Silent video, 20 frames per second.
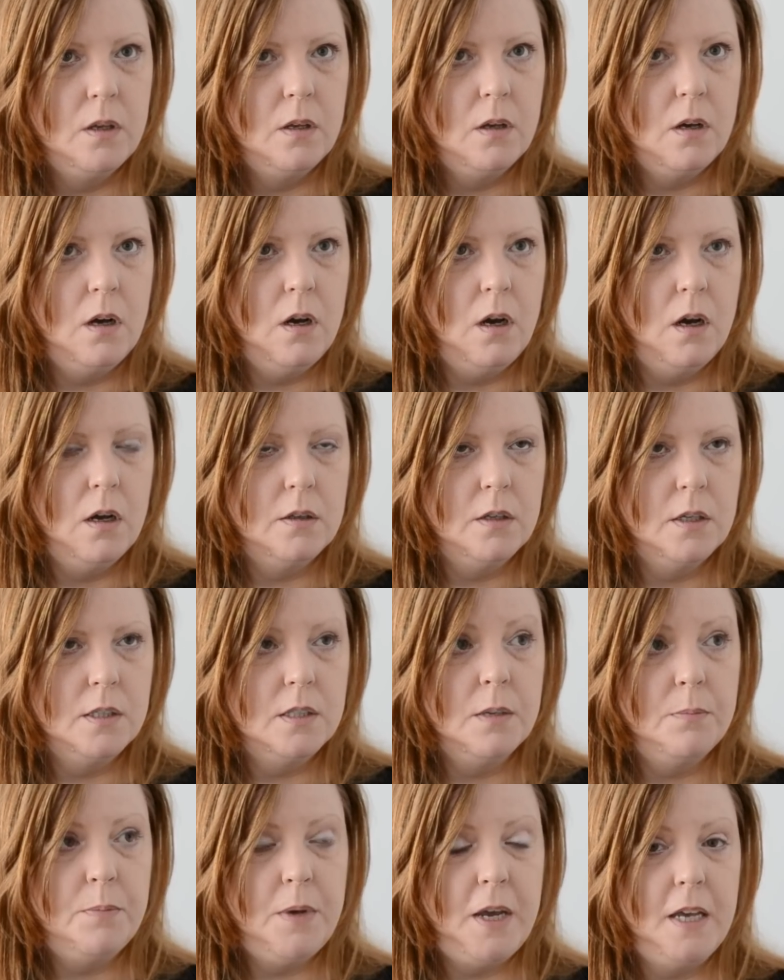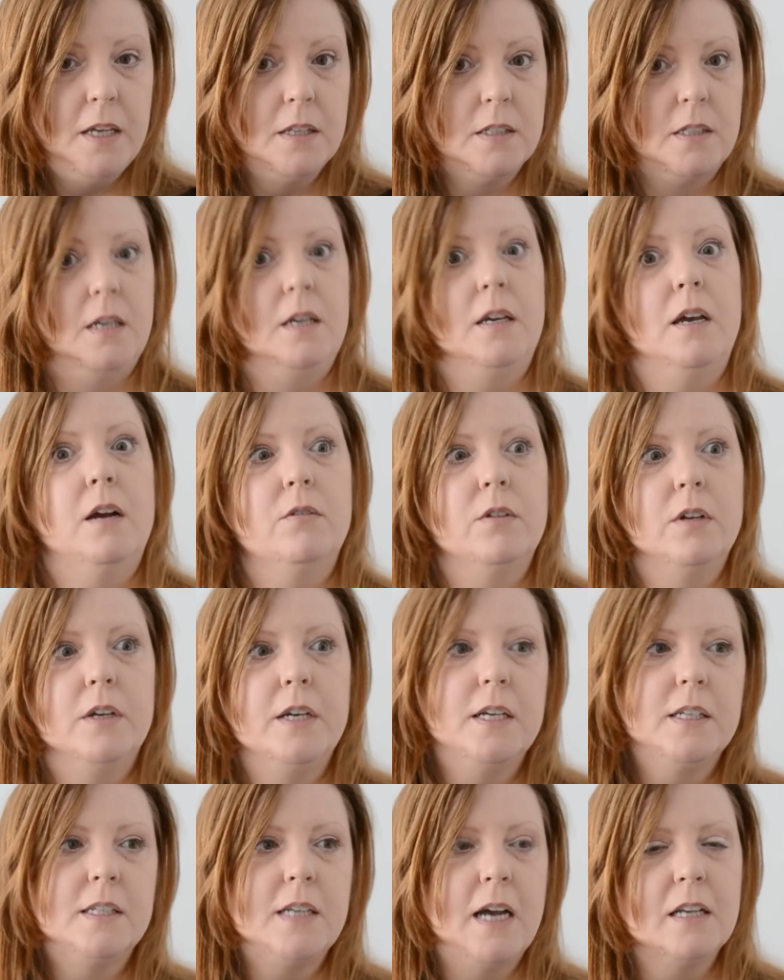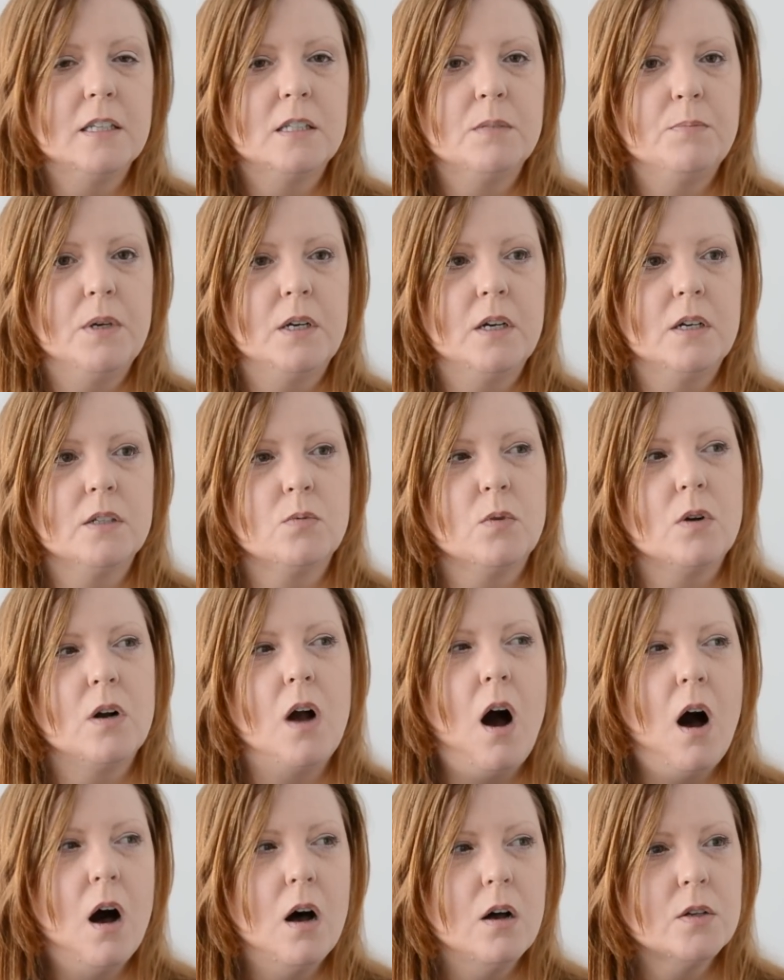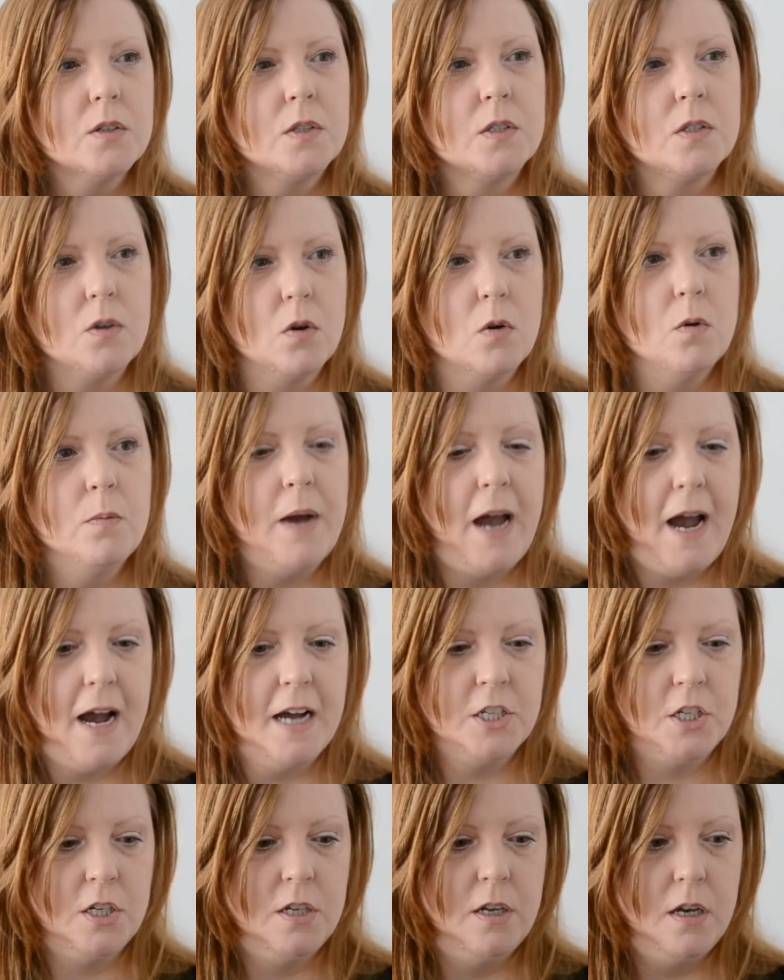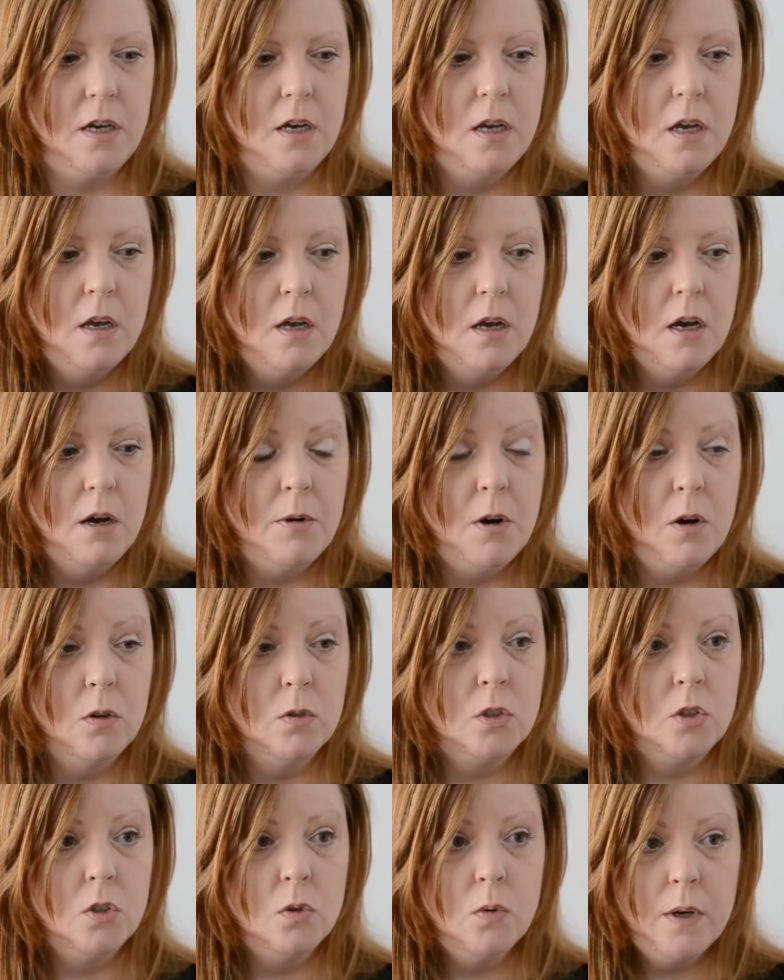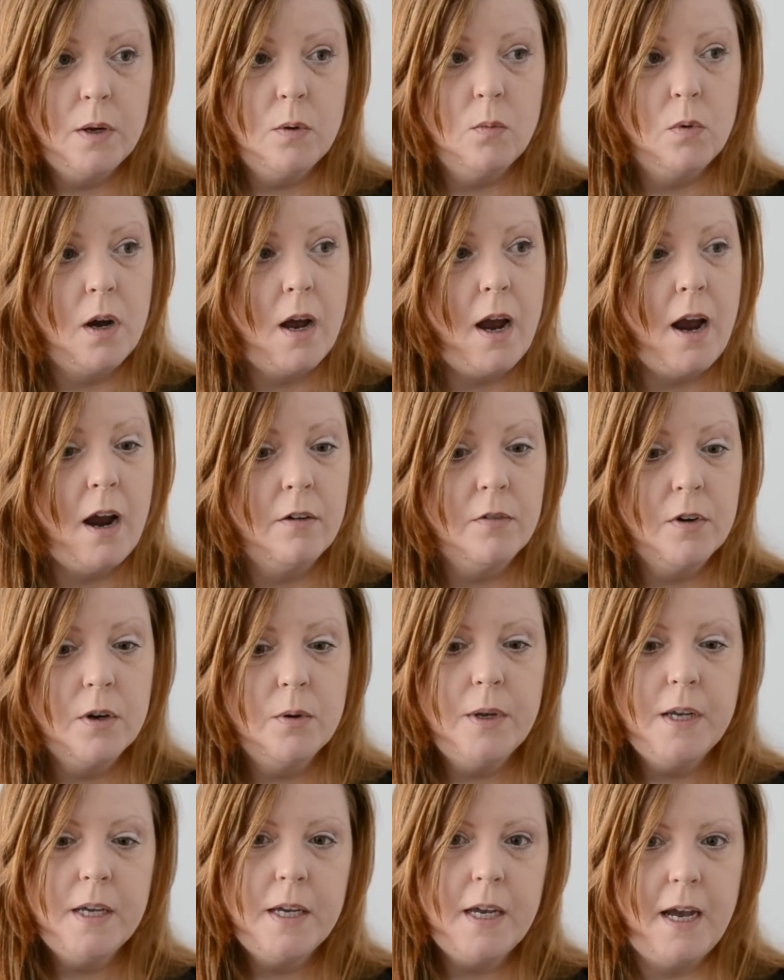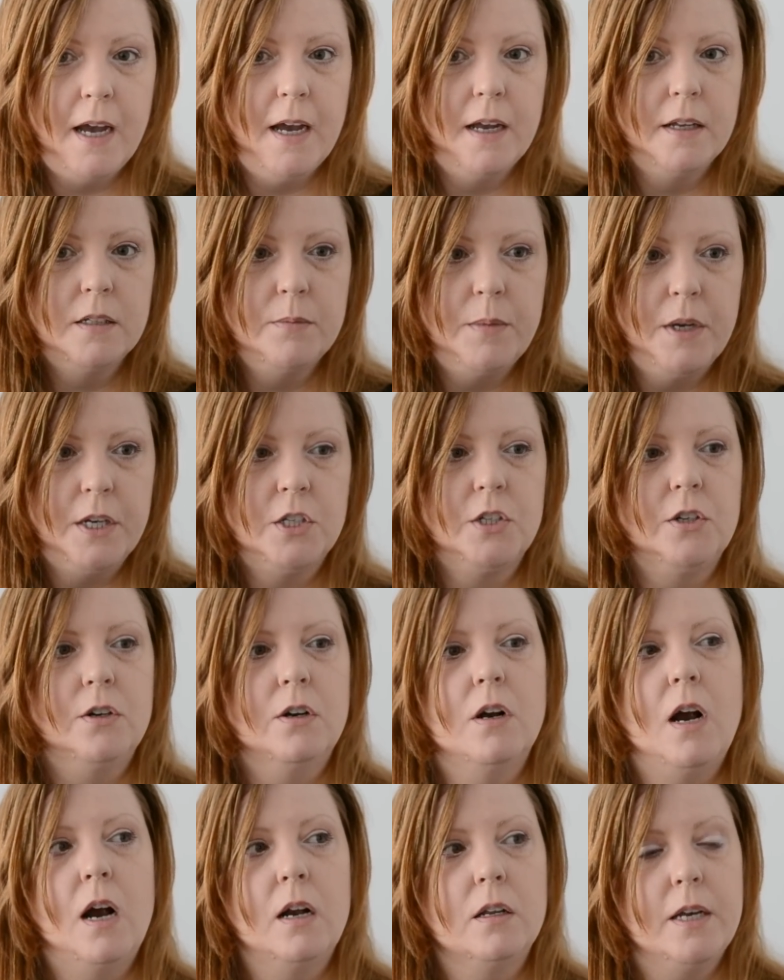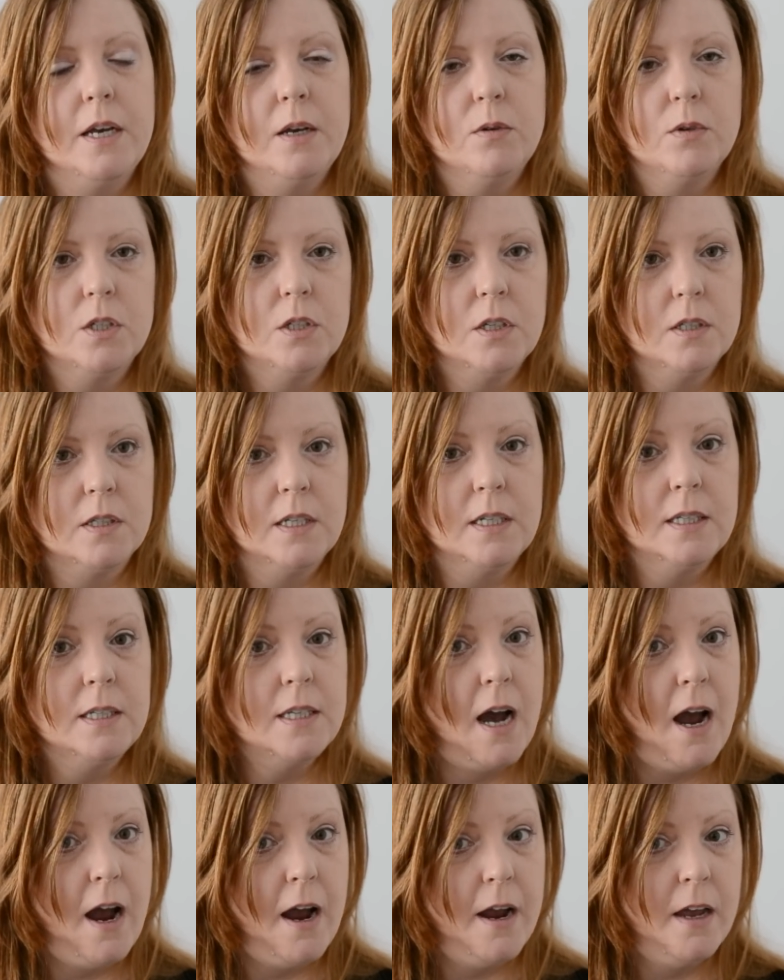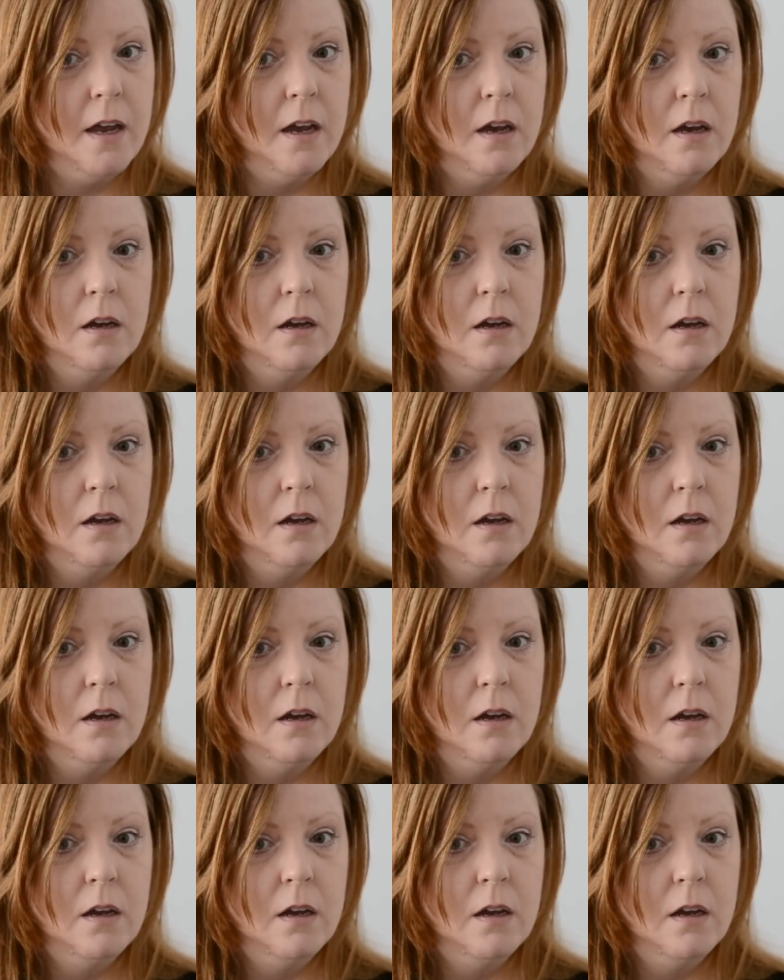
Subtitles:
the debates can get really intense, because we're all so passionate about doing whatever we can to make sure our language doesn't die.